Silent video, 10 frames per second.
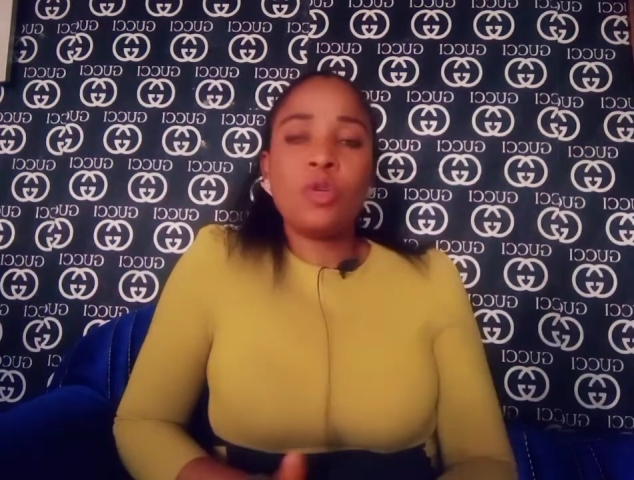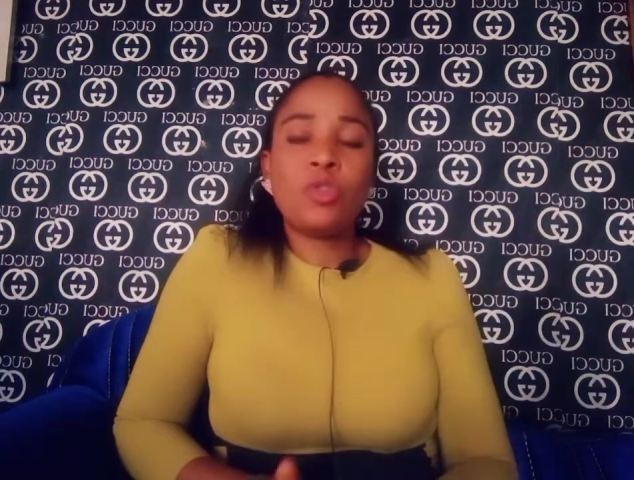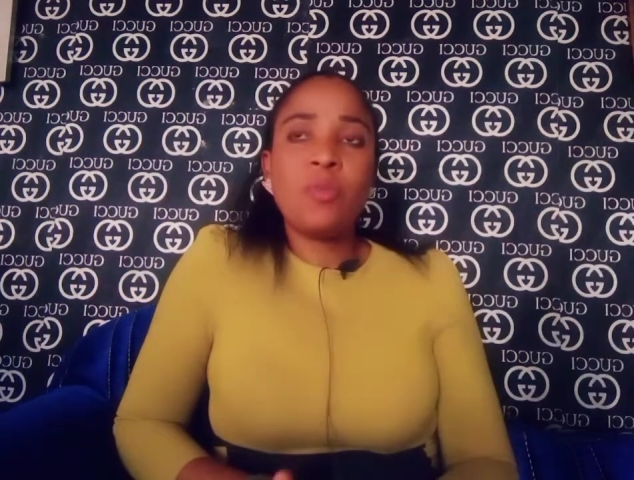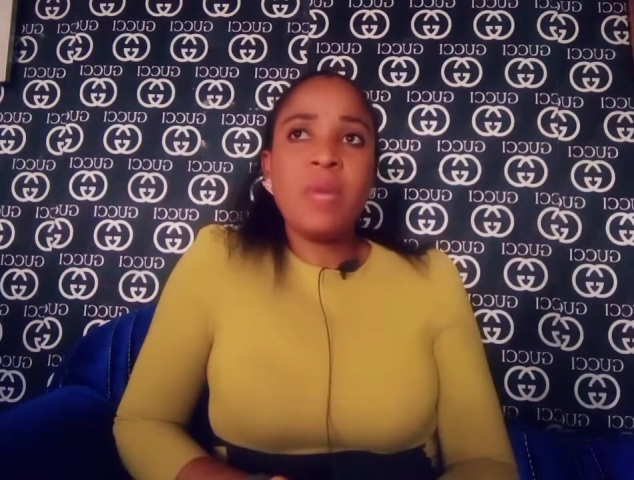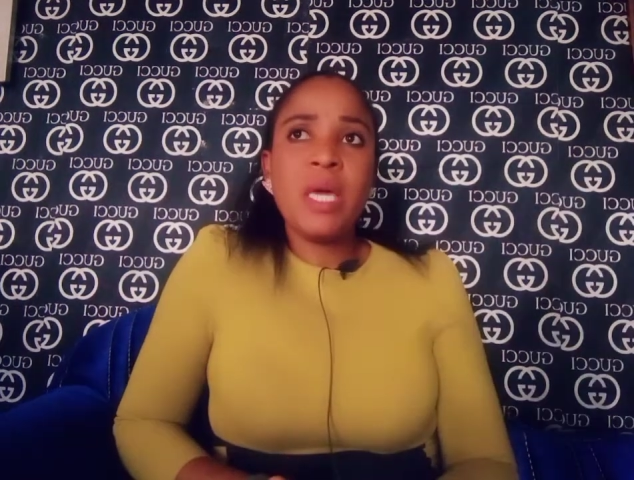
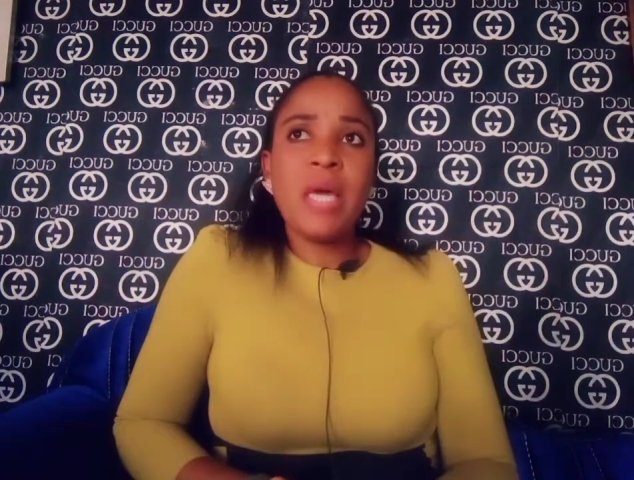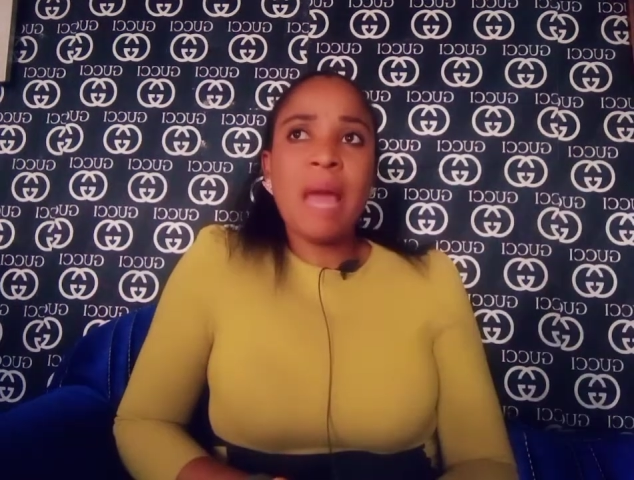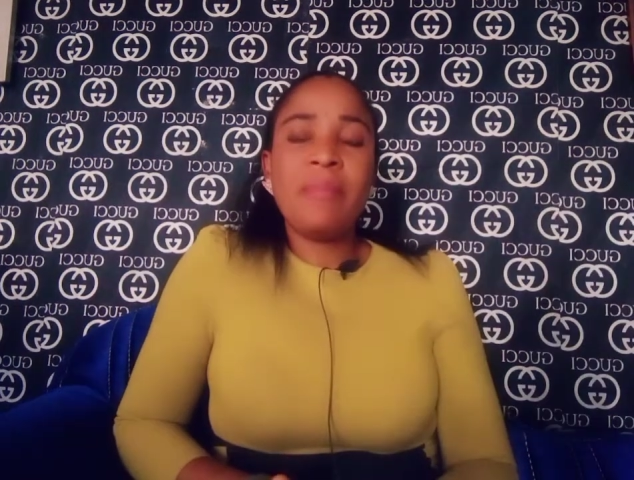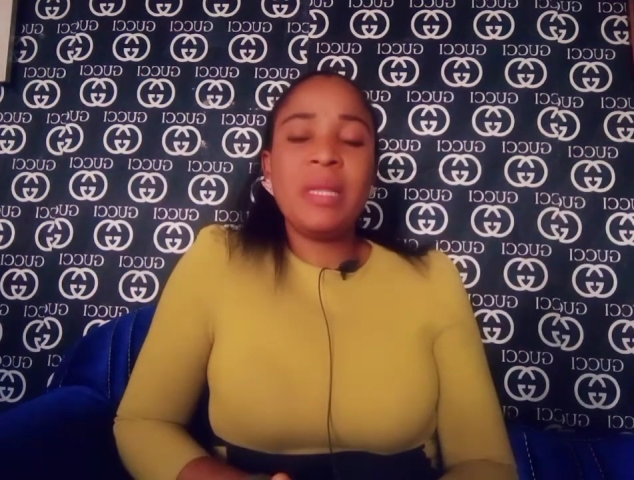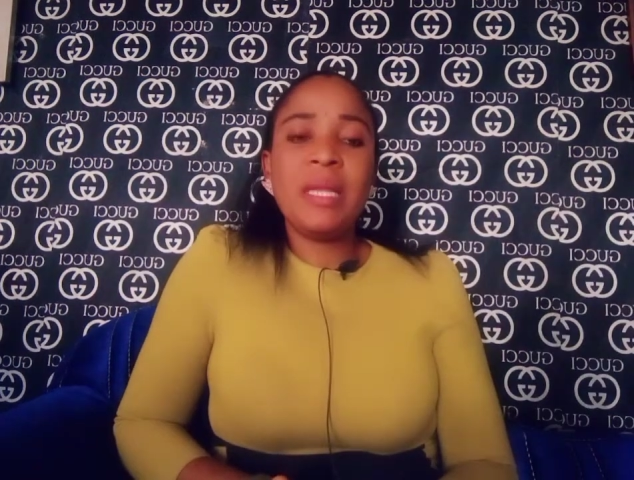So to
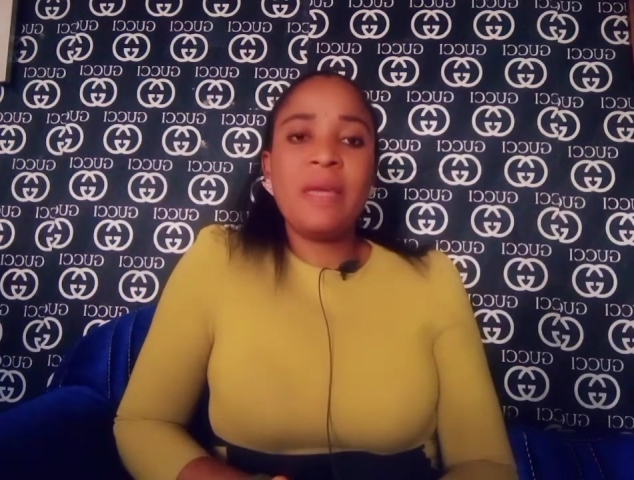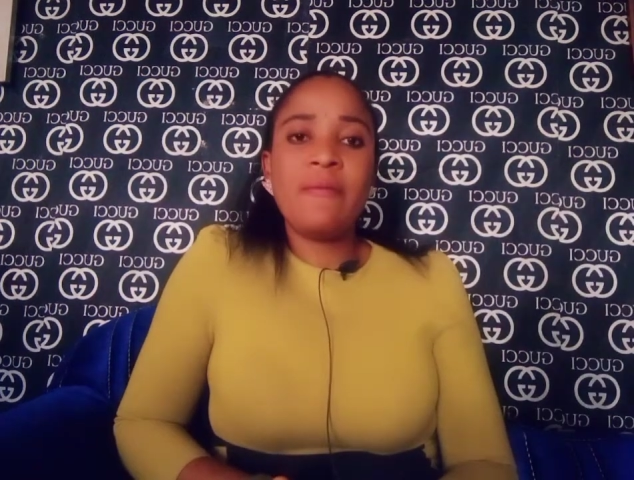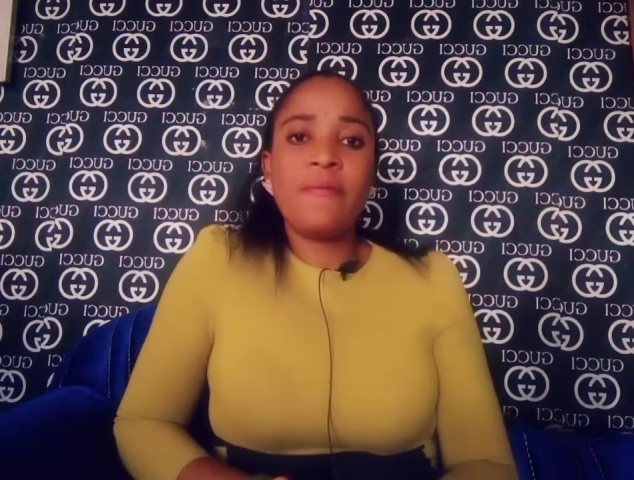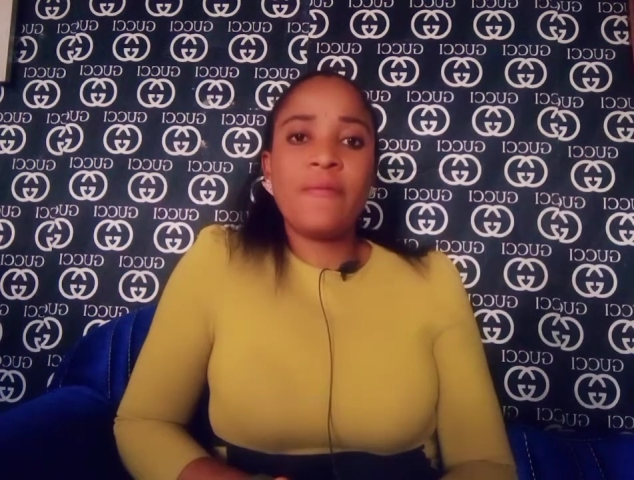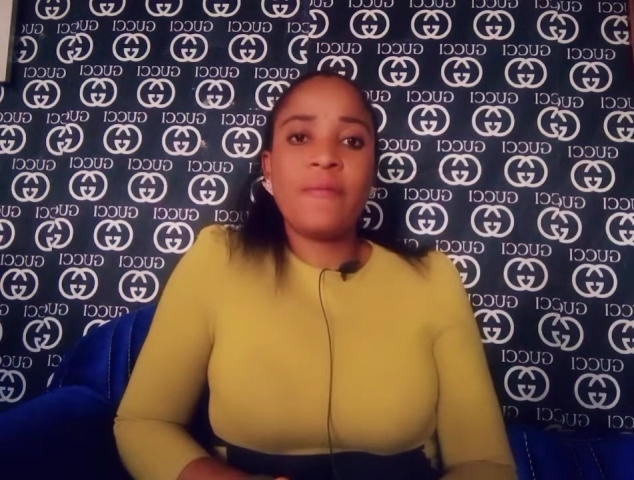me, I
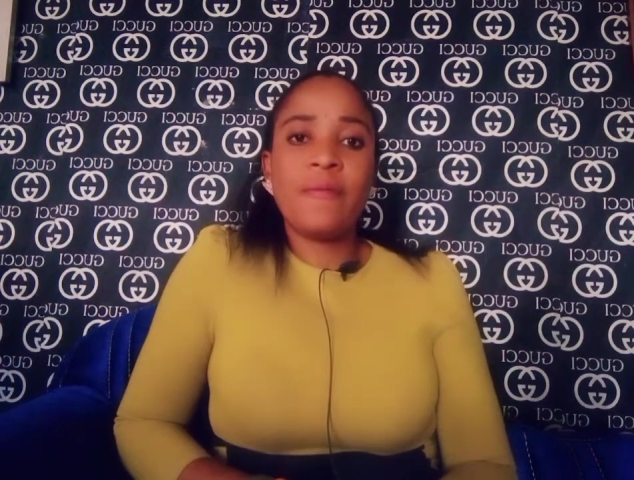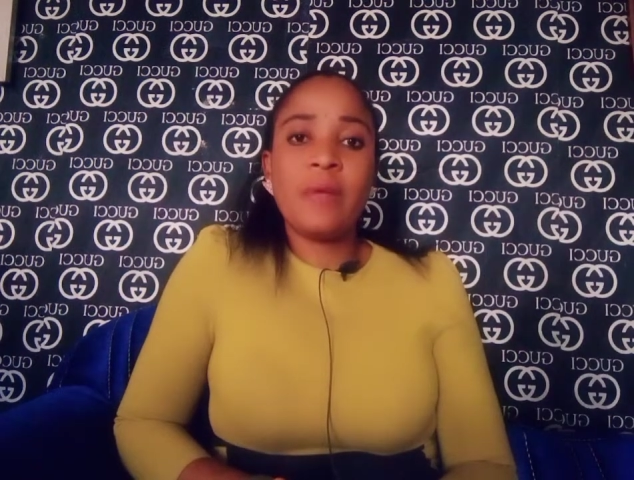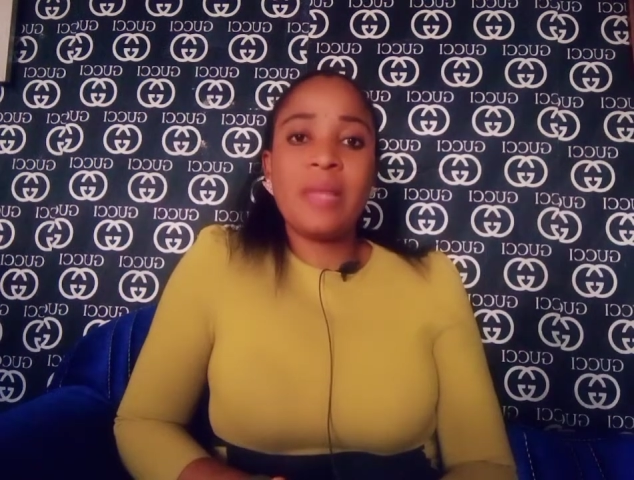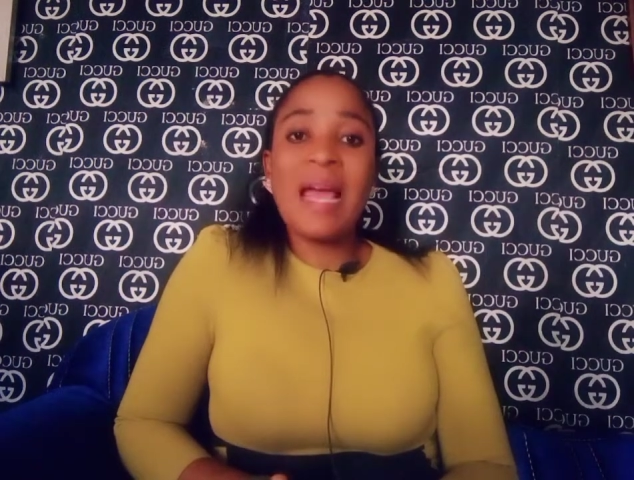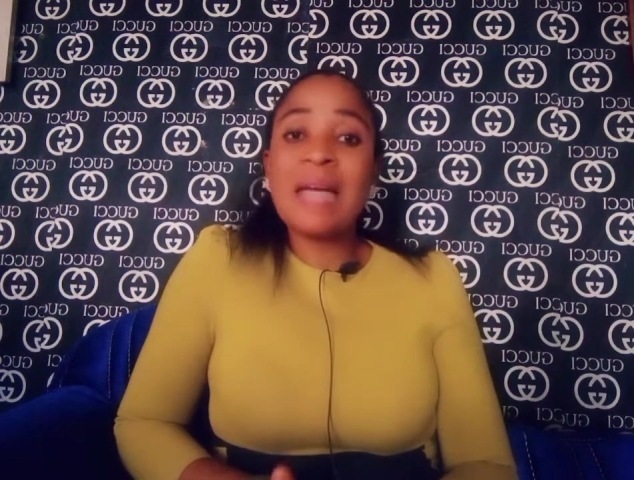believe
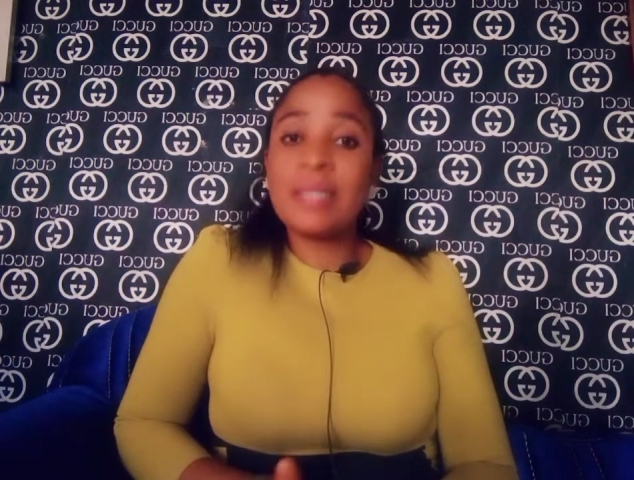there